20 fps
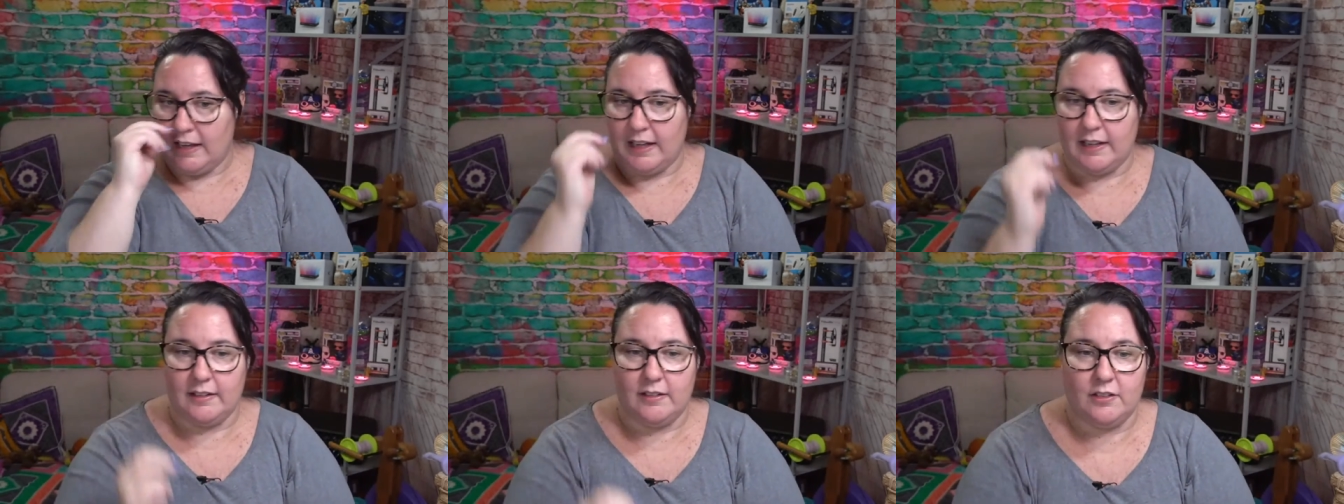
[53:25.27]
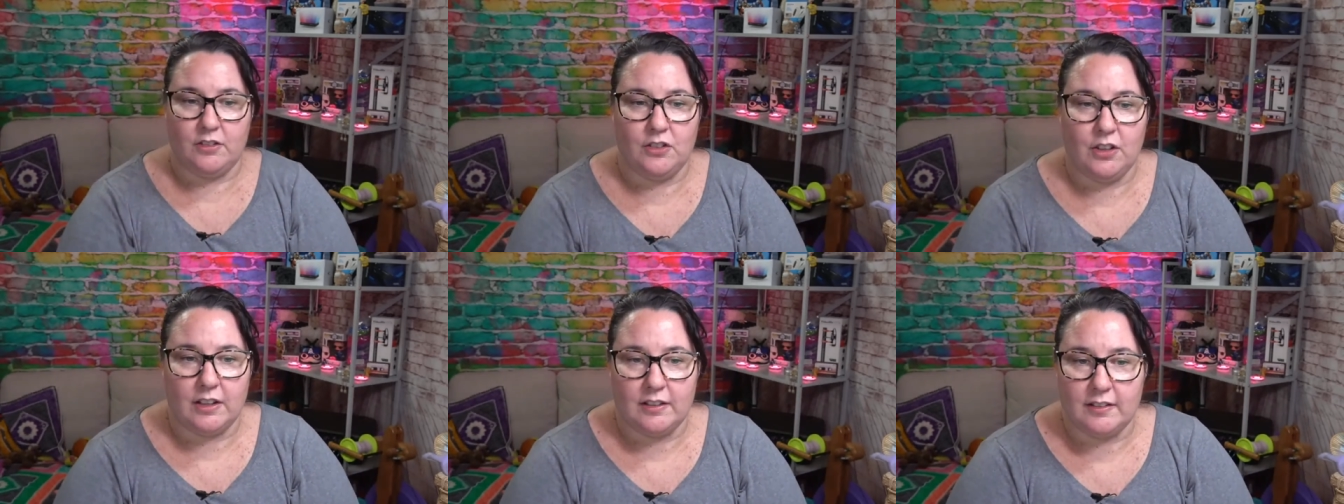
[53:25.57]

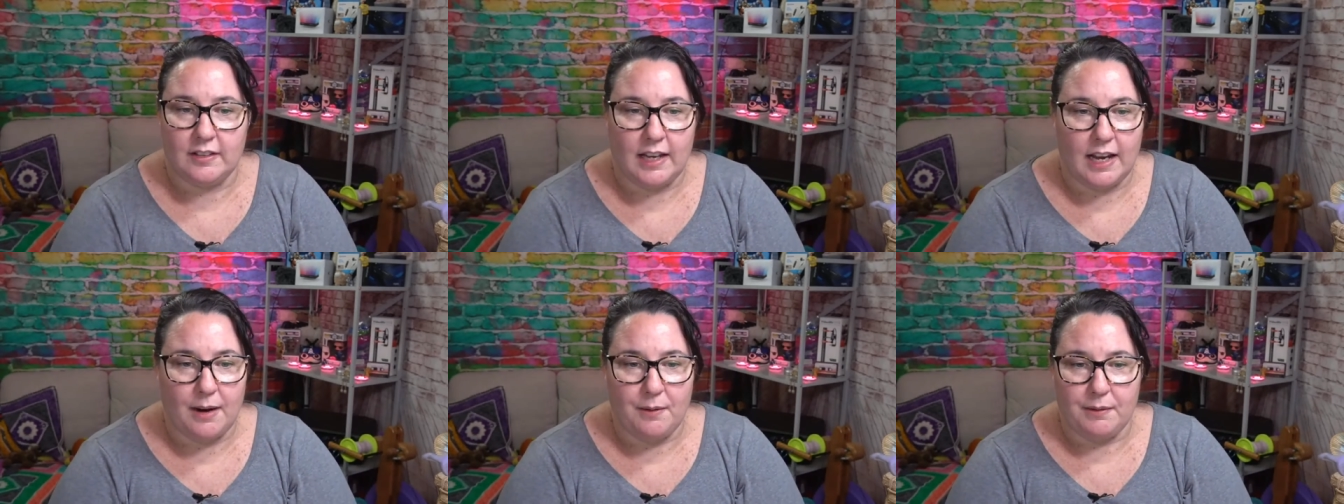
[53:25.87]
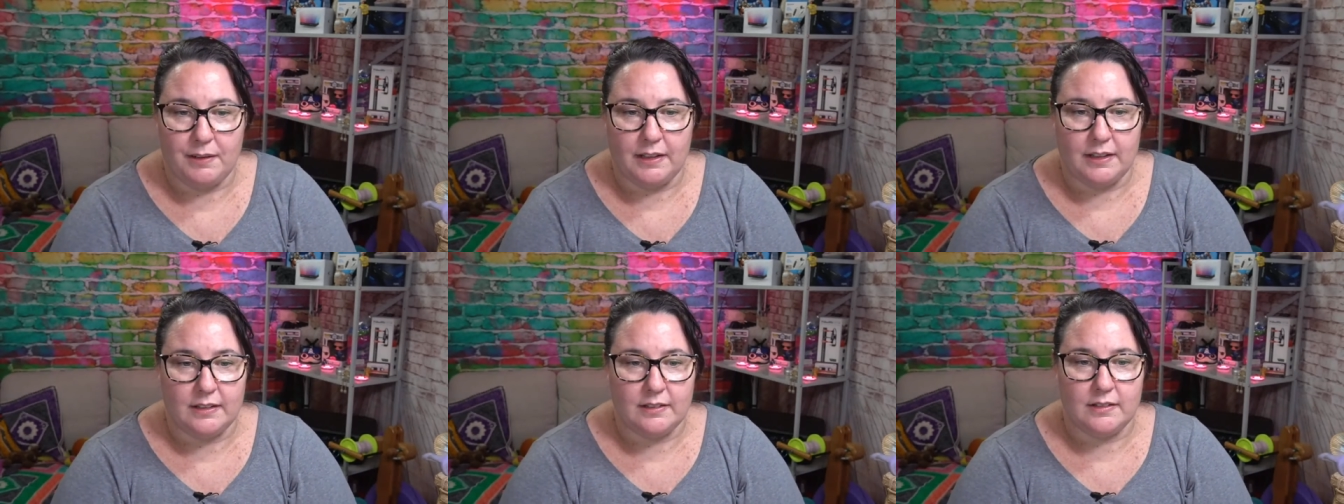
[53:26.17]
It's just how
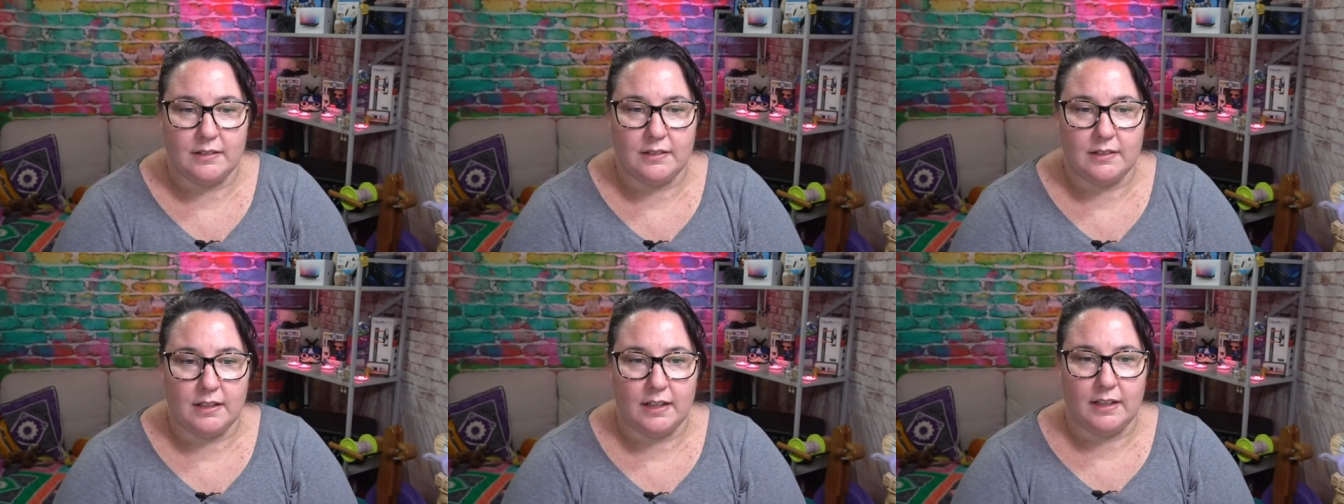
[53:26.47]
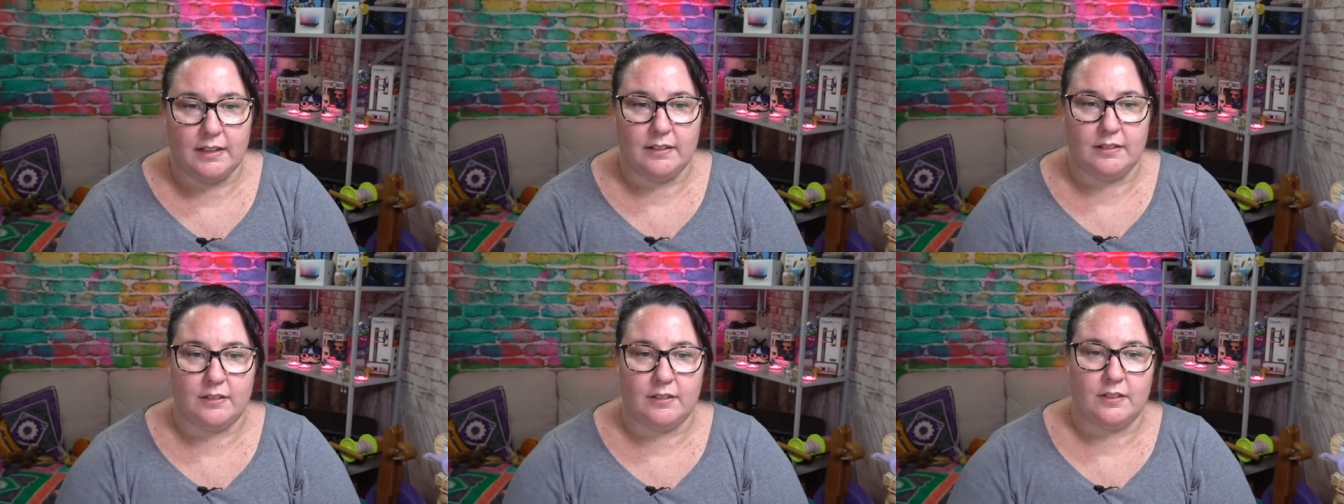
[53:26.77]
it is.
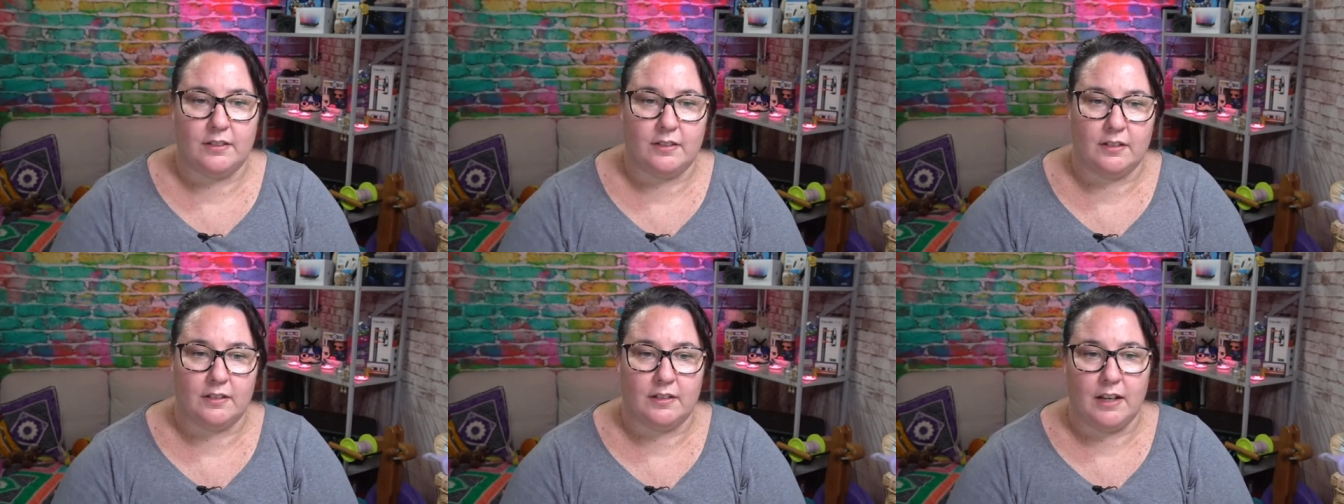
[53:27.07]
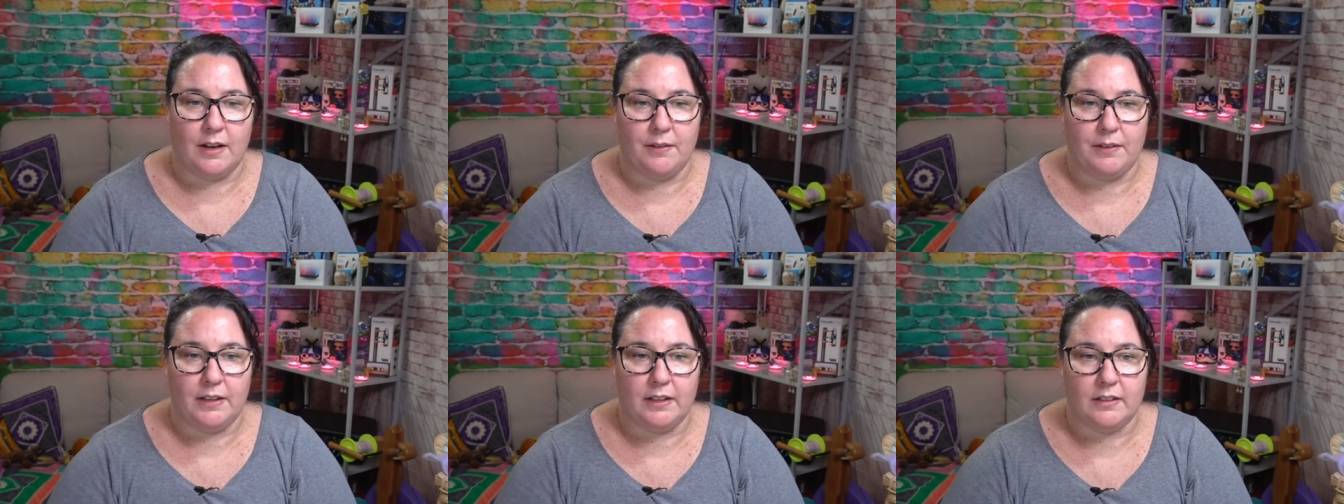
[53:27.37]
It's just
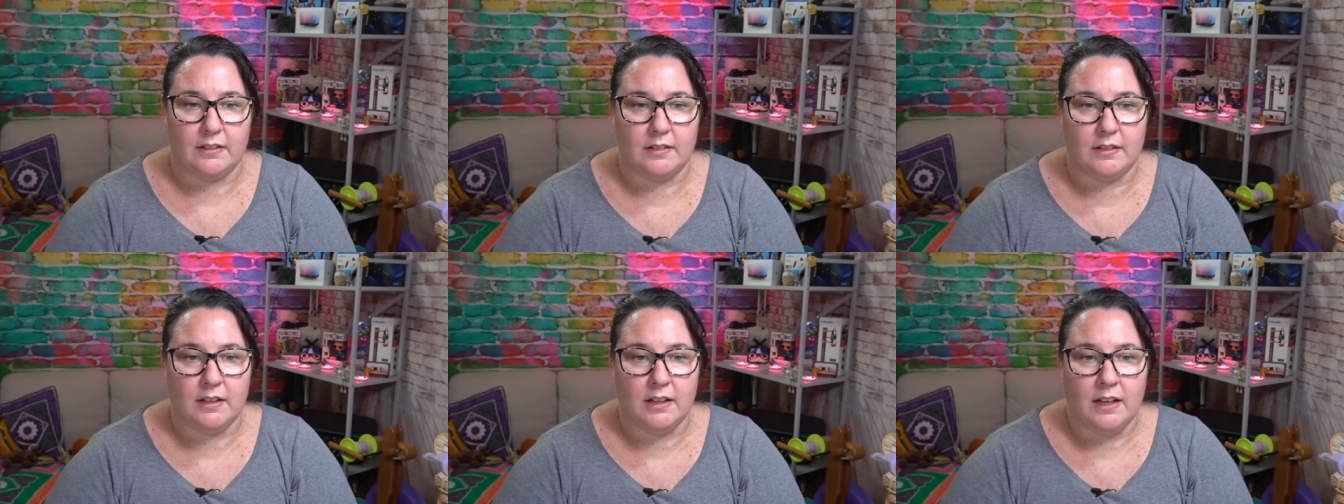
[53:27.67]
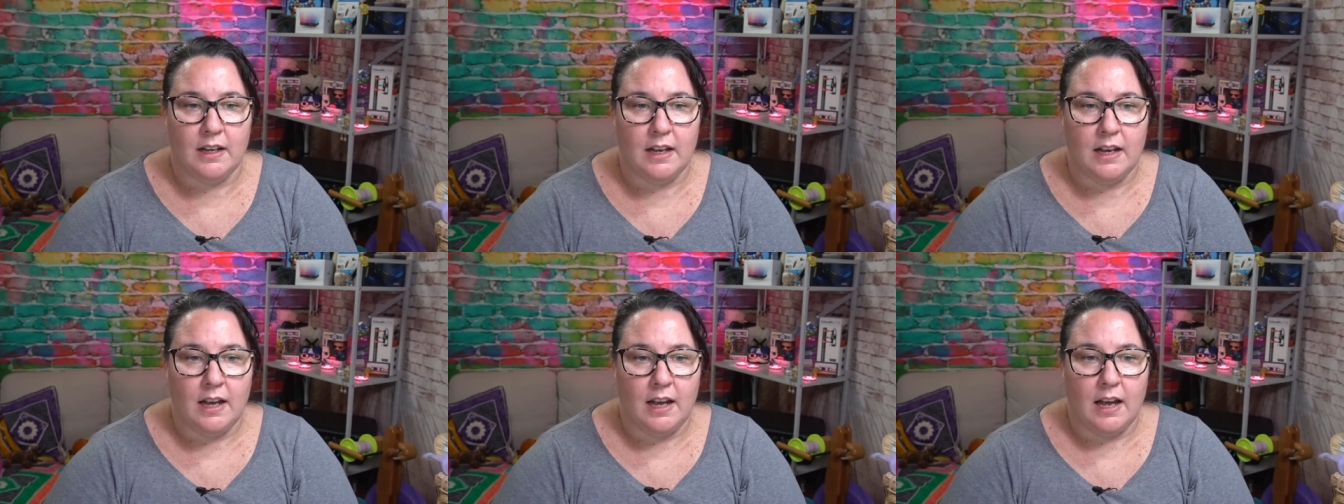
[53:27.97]
how it is.
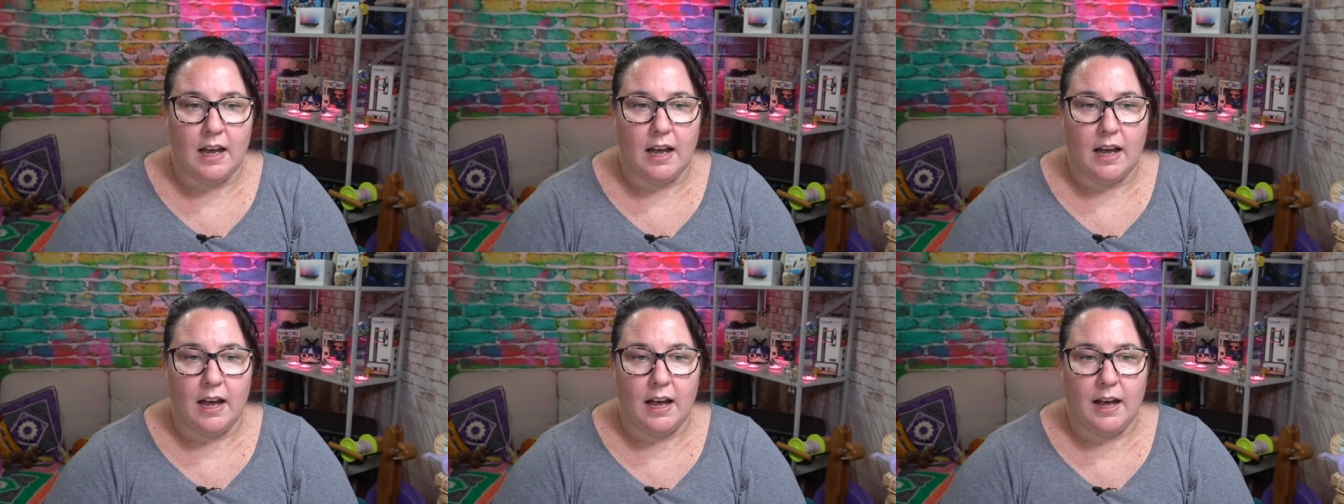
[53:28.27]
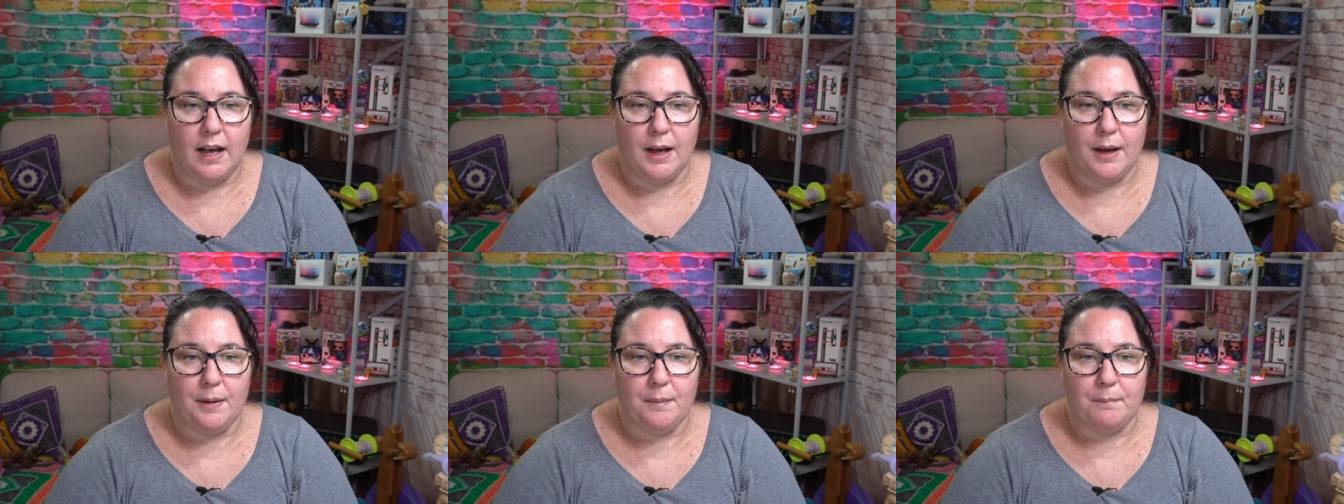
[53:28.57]

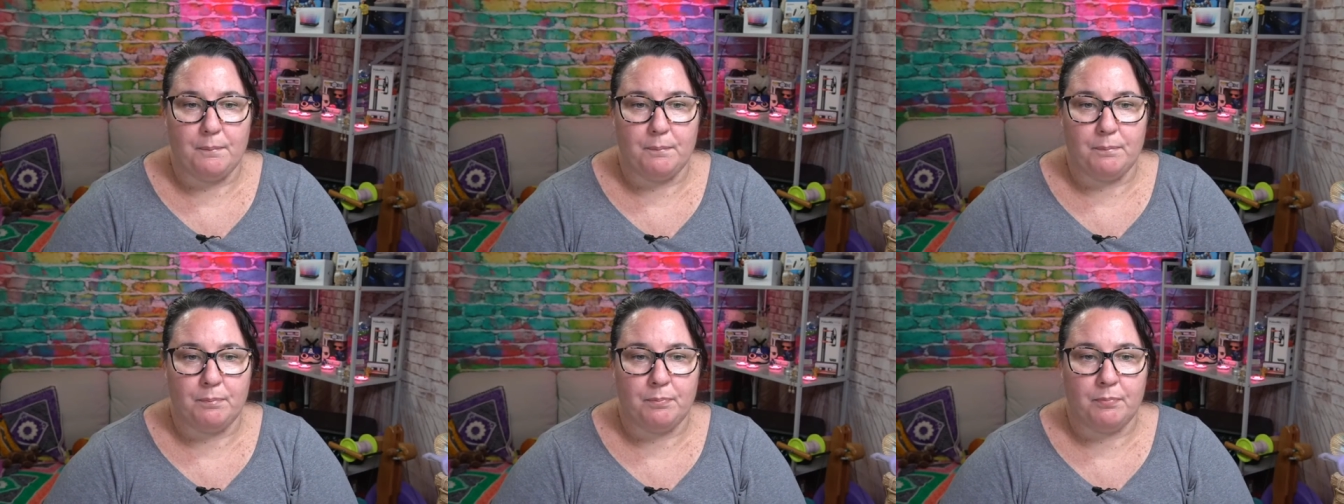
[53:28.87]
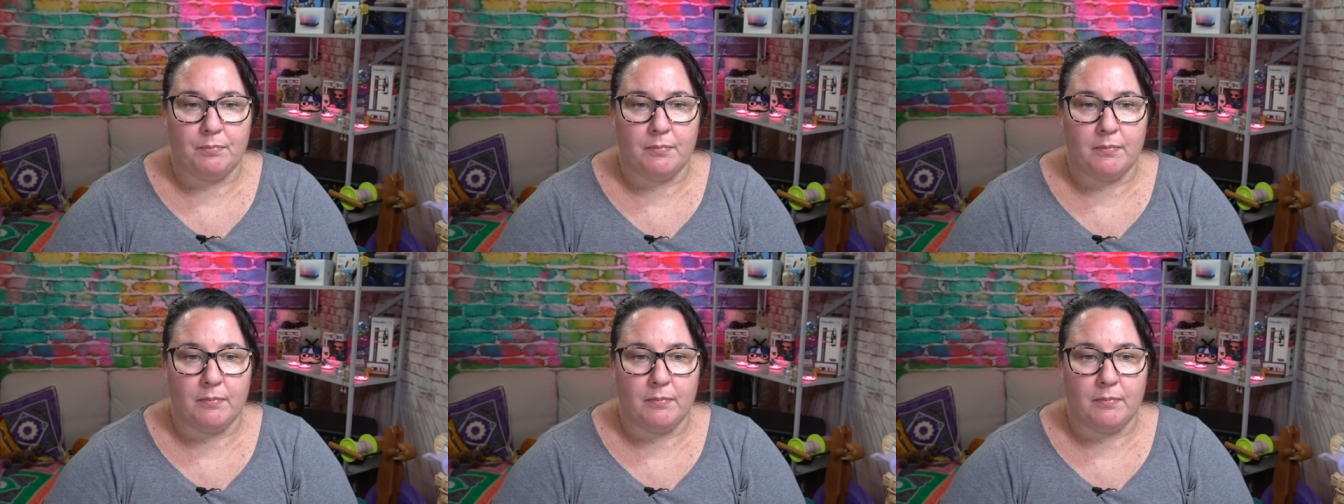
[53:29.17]
Um,